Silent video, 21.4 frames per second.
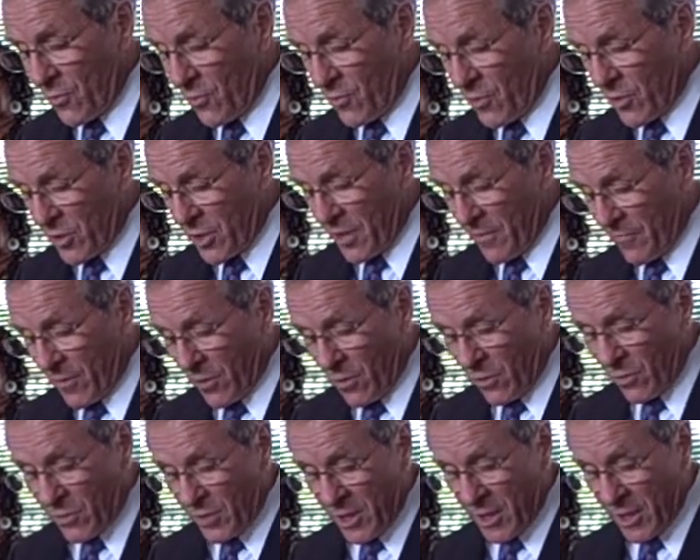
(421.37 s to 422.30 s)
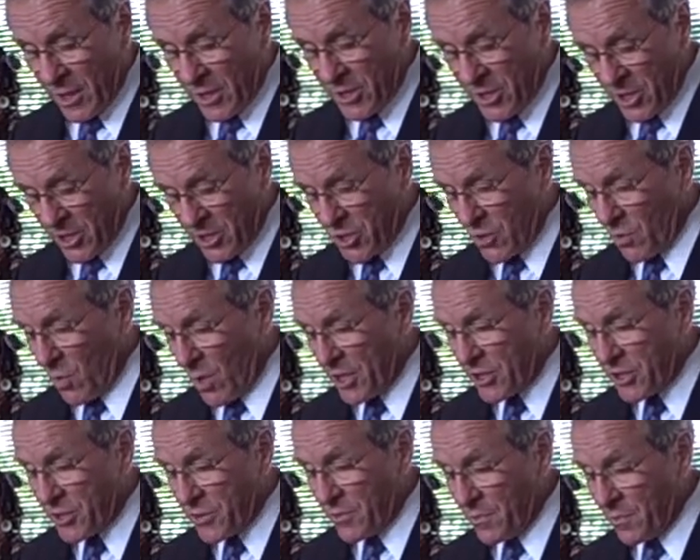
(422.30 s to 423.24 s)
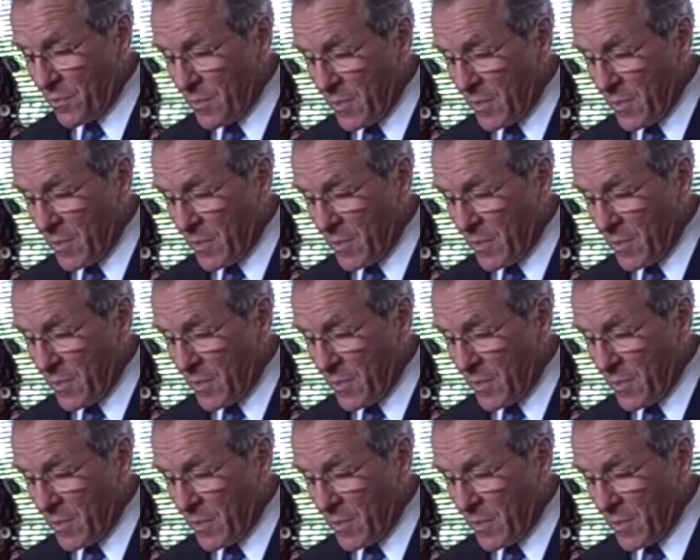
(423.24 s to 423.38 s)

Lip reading: through their difficult situation.